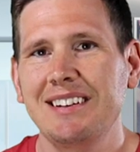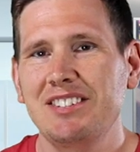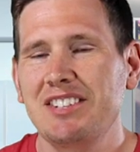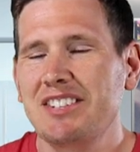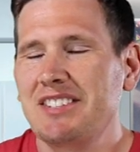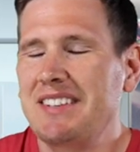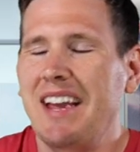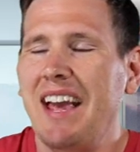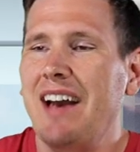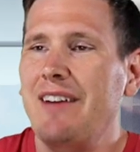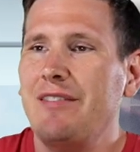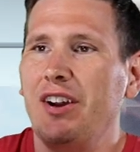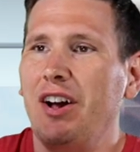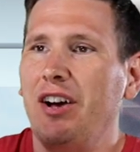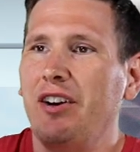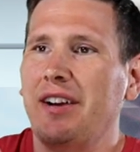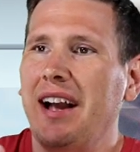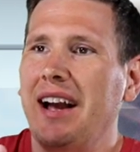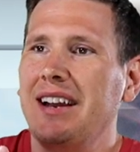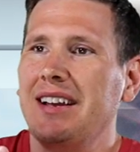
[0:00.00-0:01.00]
just to have it
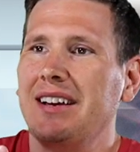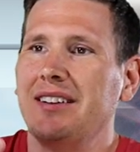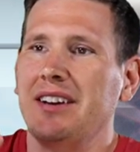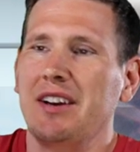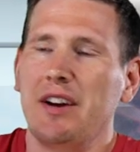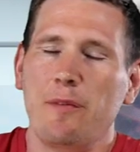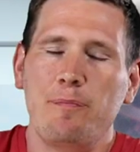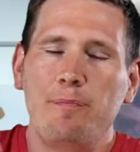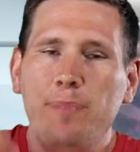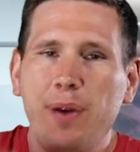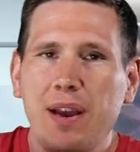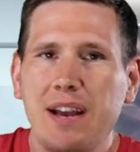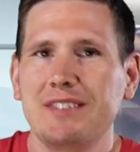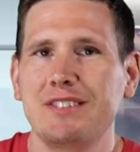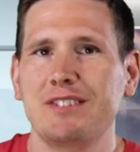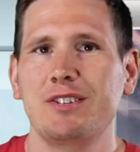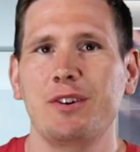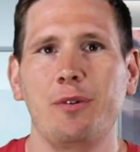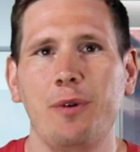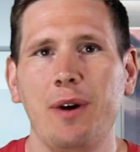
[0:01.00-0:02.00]
all kind of
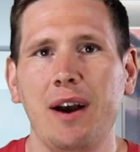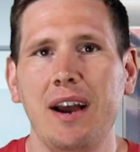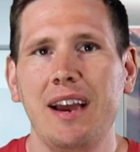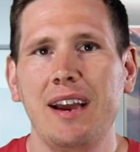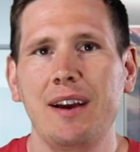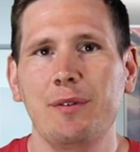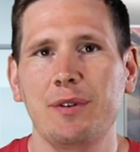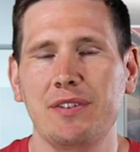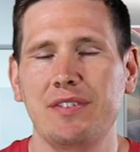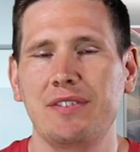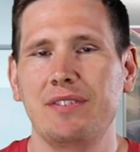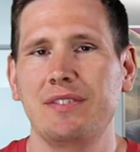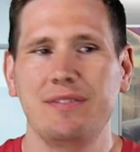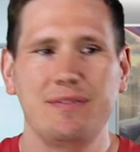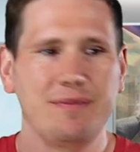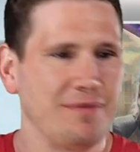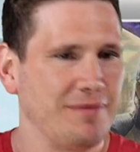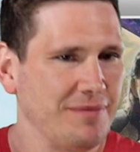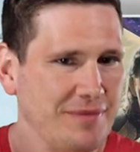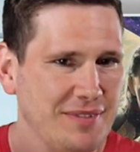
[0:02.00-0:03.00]
piss away with
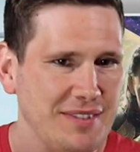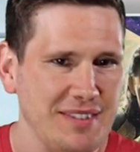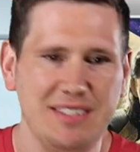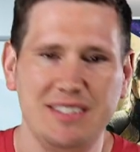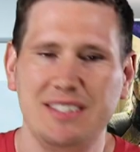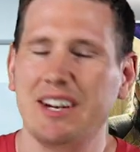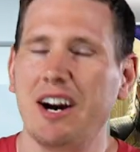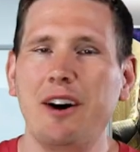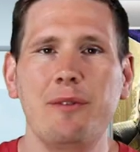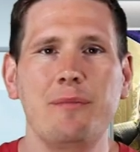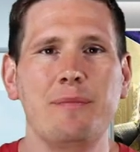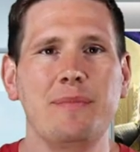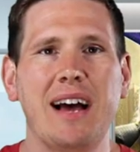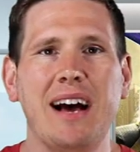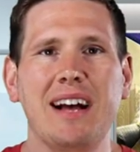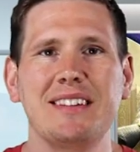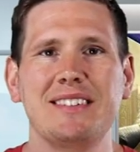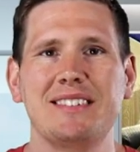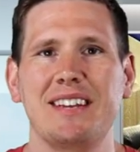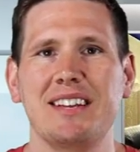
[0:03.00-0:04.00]
dumb,
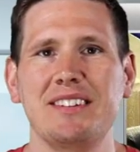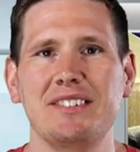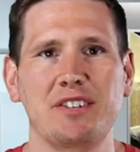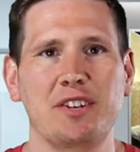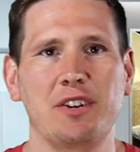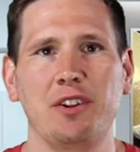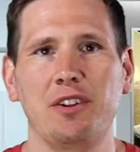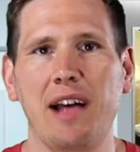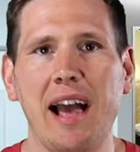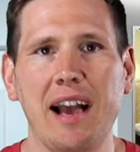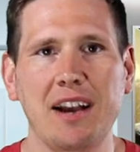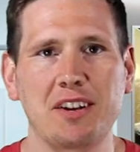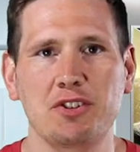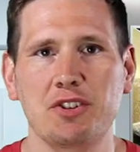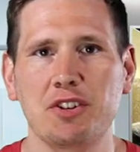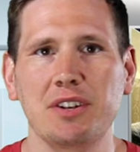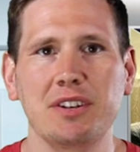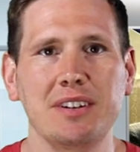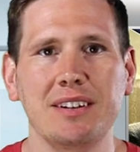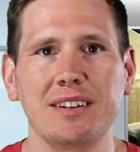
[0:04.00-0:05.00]
nonsensical
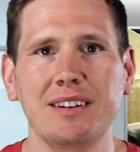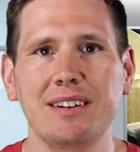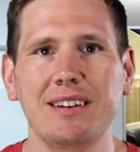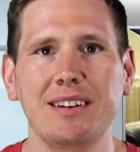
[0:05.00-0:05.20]
action